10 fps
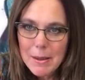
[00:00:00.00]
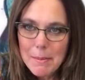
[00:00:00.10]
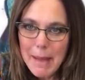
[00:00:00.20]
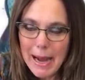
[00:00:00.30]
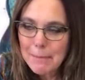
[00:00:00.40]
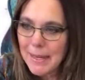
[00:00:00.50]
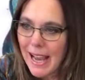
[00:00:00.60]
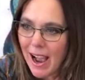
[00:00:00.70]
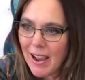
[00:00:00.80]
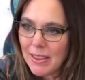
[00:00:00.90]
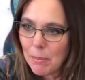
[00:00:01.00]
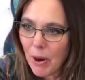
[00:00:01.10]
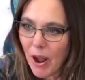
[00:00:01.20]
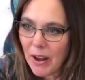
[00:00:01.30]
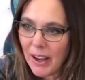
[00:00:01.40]
back behind the
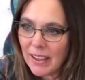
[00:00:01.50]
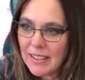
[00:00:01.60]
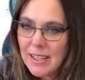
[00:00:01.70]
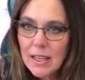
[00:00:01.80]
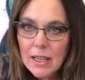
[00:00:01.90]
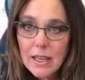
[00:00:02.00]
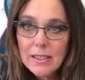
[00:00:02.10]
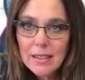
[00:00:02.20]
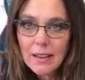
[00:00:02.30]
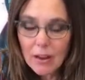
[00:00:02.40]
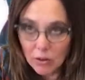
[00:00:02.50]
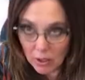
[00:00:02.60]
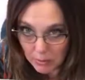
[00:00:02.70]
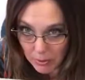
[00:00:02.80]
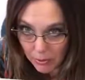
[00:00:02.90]
product. Isn't that going to
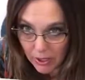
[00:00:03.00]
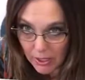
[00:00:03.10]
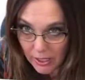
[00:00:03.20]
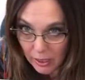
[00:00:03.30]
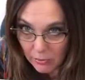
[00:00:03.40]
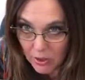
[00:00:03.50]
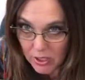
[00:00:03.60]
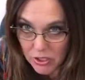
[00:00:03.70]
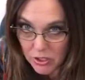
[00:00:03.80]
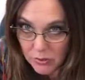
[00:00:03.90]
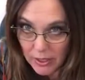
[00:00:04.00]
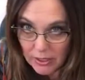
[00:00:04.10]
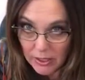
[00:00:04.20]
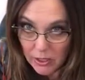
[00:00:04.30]
be pretty? And I'm going to do a